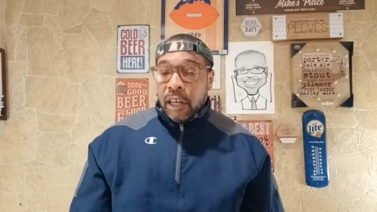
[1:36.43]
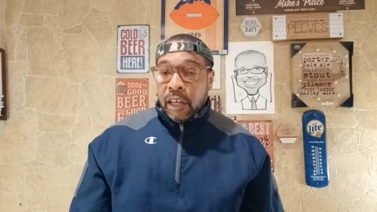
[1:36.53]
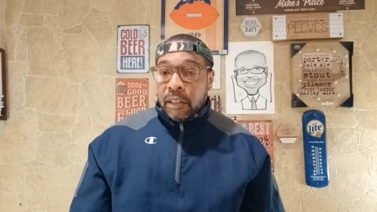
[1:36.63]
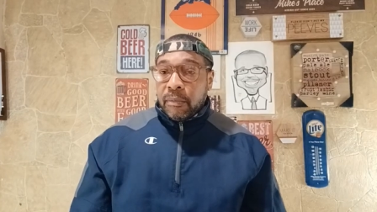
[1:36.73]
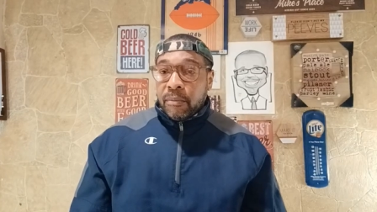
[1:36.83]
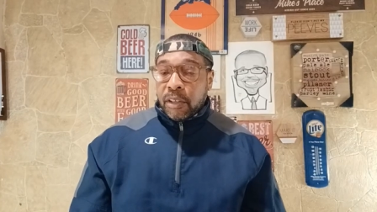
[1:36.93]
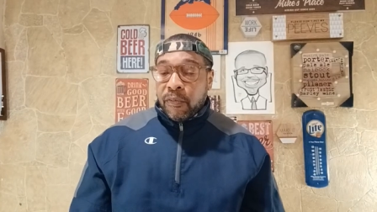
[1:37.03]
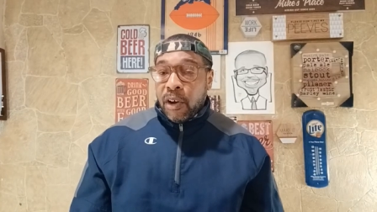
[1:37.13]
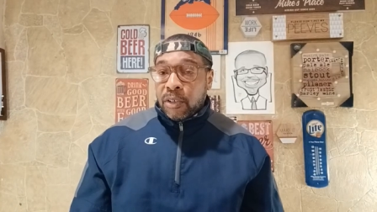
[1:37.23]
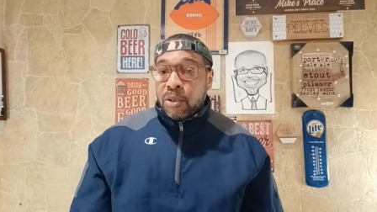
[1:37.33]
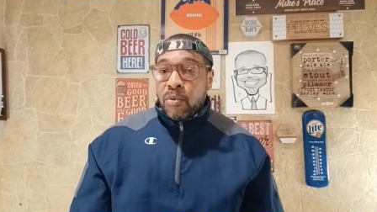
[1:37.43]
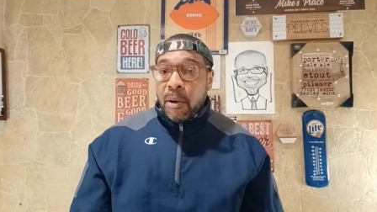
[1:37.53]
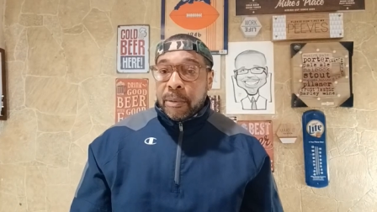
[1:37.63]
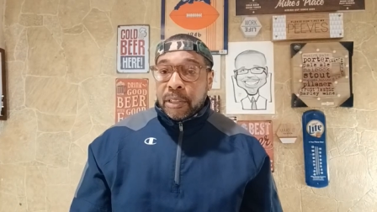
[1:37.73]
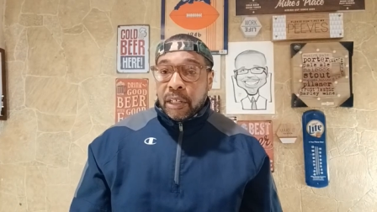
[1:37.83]
it defaults to
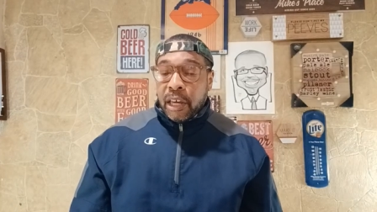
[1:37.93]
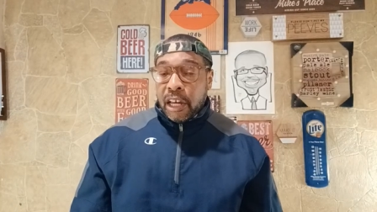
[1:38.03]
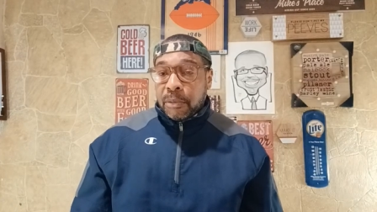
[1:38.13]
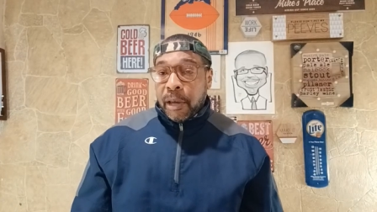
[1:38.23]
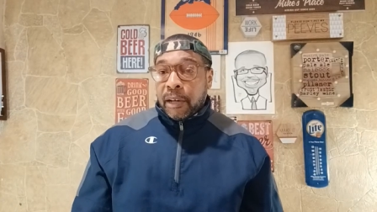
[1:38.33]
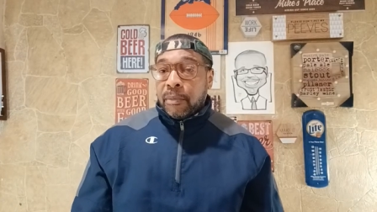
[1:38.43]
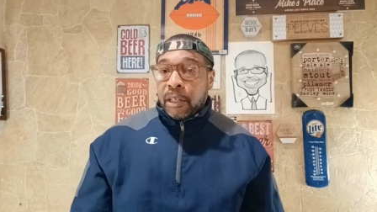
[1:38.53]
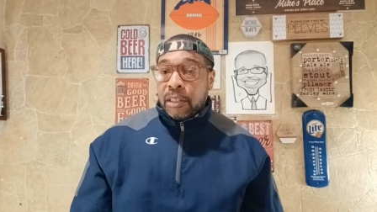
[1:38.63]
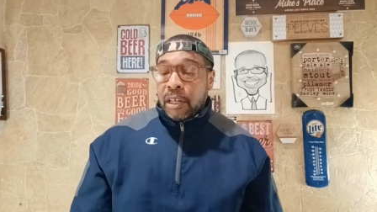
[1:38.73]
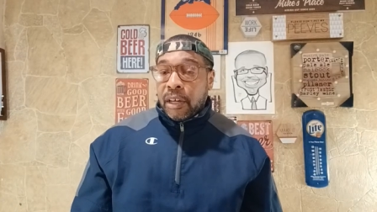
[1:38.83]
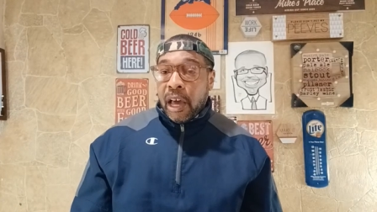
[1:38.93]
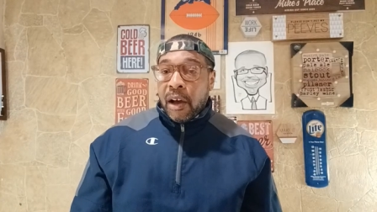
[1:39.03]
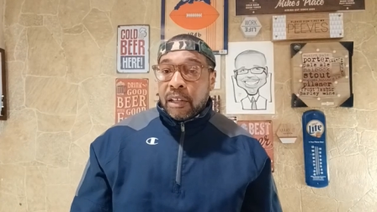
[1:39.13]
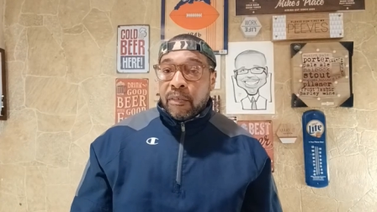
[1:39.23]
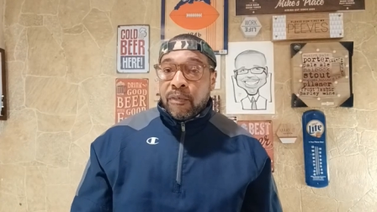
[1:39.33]
1% cashback. I'm going to tell you
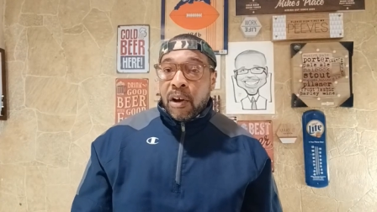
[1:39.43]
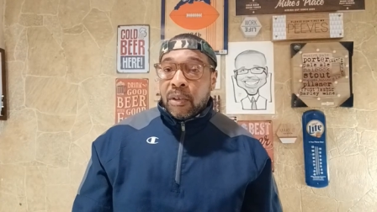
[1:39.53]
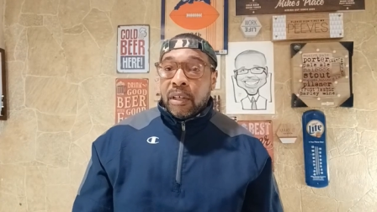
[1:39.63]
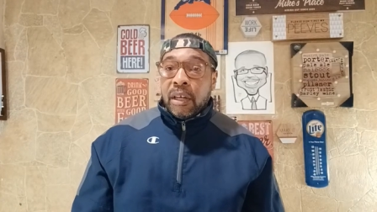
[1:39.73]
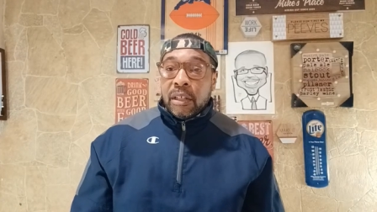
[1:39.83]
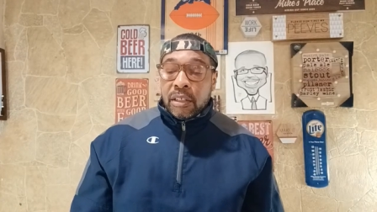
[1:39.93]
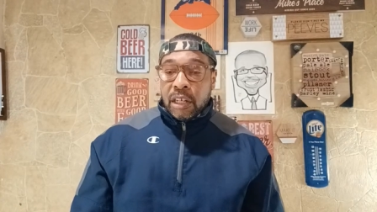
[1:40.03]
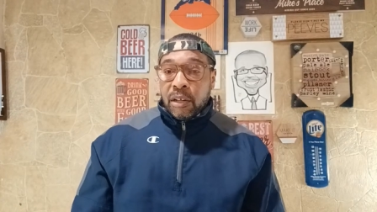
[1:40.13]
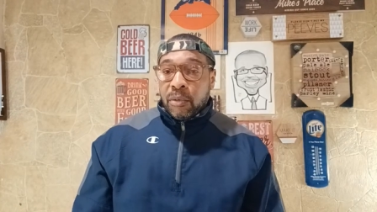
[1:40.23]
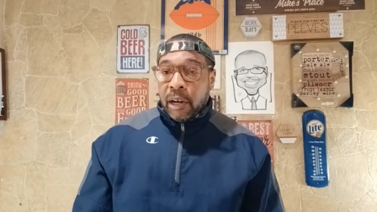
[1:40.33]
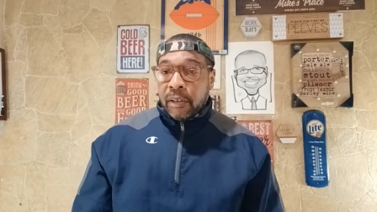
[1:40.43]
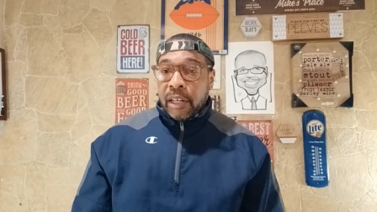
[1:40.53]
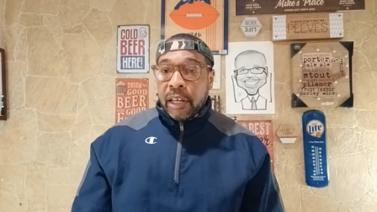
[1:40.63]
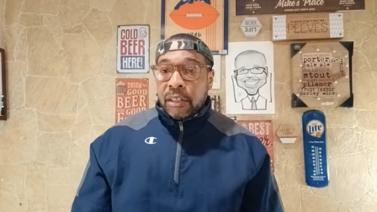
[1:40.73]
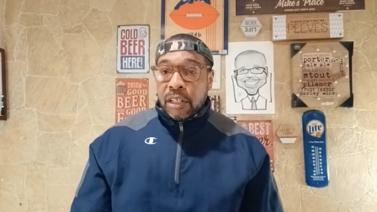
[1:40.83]
how I default to get around
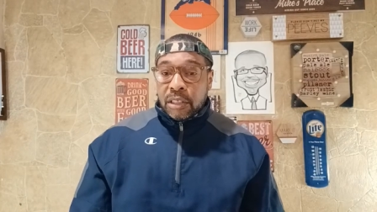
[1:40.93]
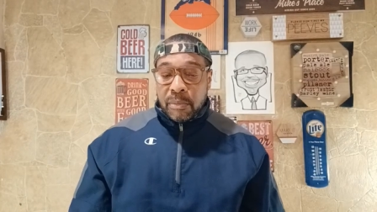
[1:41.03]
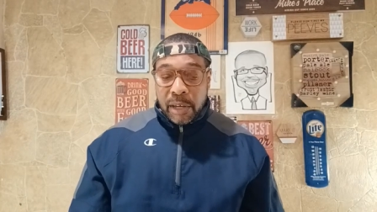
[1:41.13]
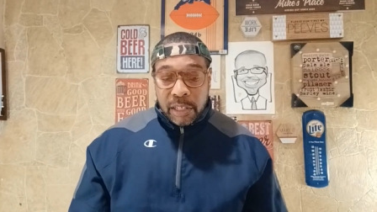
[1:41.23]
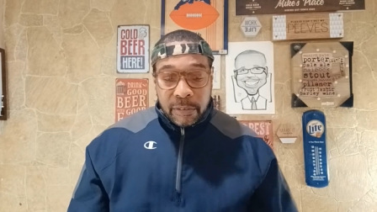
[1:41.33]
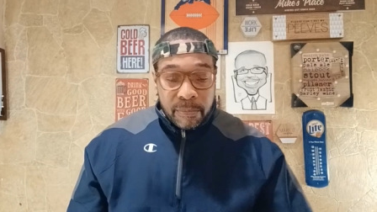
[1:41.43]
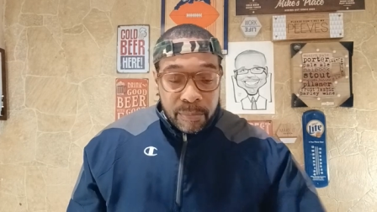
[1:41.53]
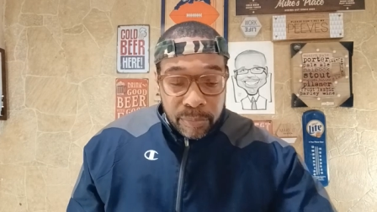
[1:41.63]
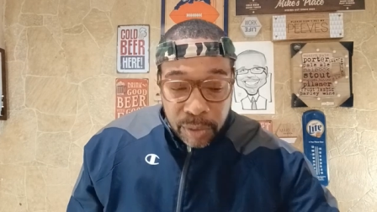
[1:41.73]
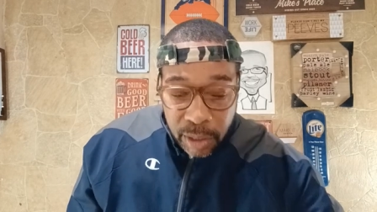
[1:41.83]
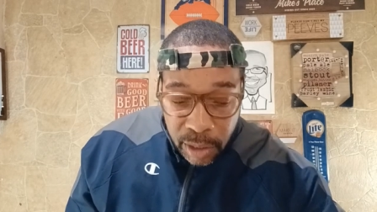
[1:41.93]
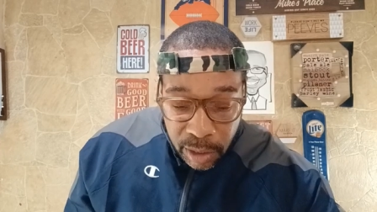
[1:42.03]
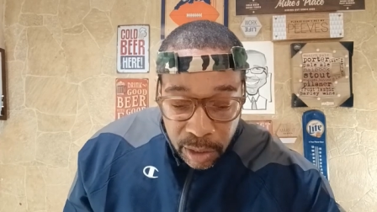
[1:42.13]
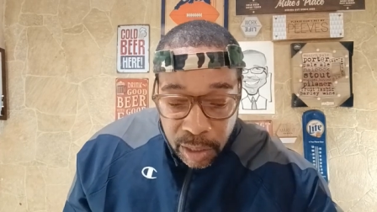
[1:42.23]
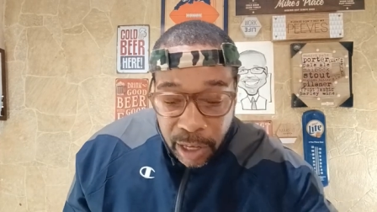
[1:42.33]
that in just a minute.
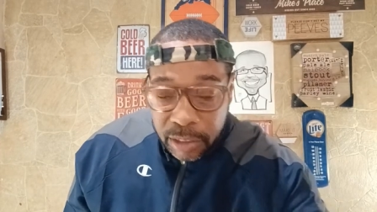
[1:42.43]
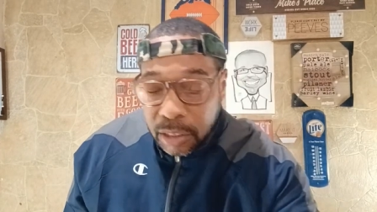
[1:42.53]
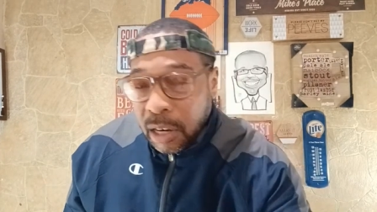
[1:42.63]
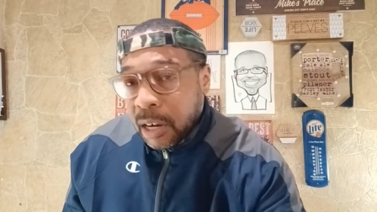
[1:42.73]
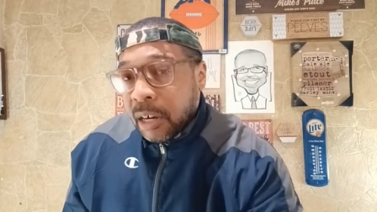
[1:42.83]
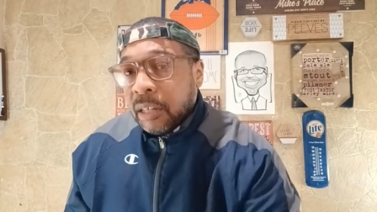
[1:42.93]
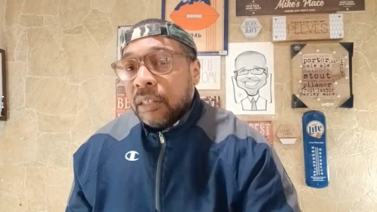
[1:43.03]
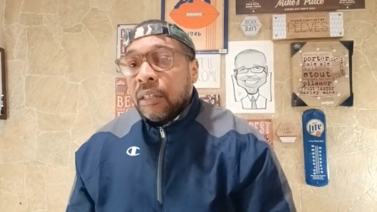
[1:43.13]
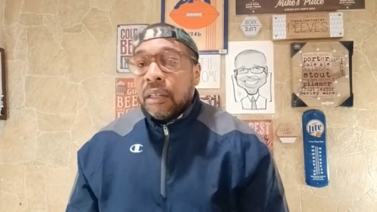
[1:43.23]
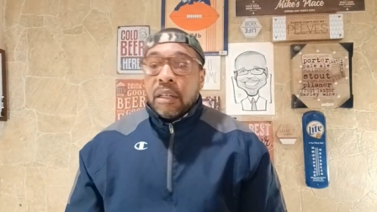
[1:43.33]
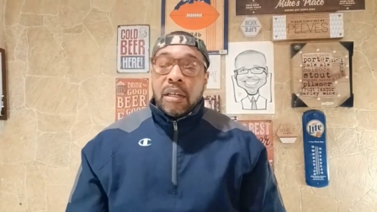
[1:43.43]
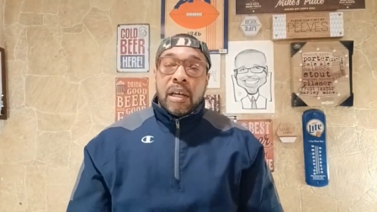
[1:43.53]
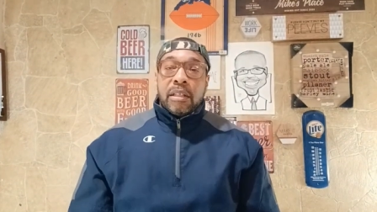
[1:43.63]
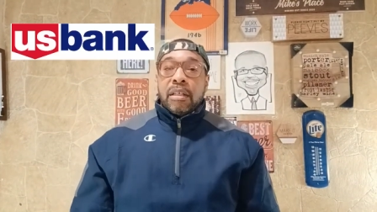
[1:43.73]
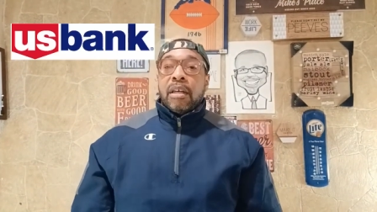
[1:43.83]
The next card
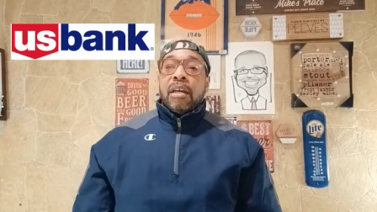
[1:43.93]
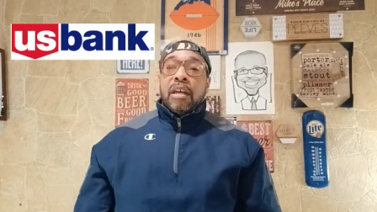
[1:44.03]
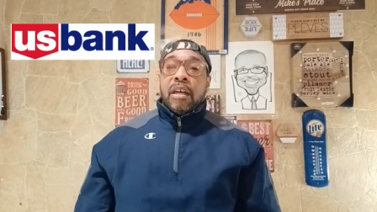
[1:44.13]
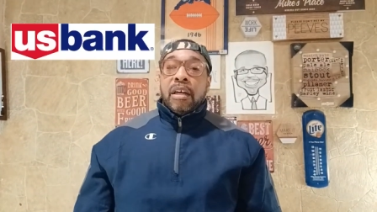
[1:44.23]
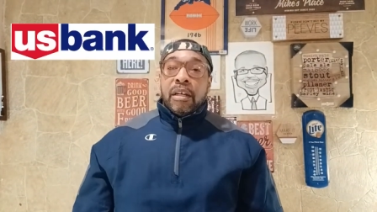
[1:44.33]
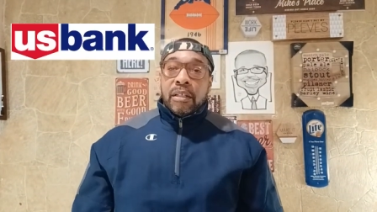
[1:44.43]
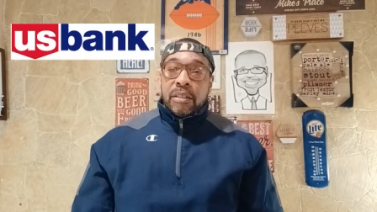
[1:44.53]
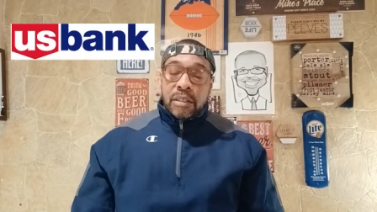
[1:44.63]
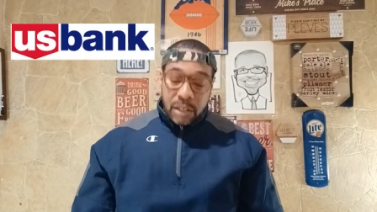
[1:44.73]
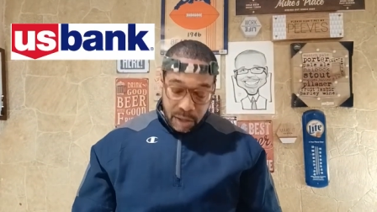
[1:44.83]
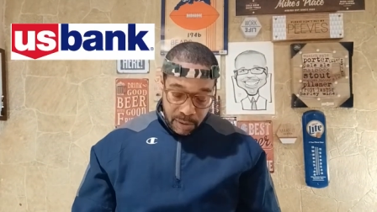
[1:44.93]
is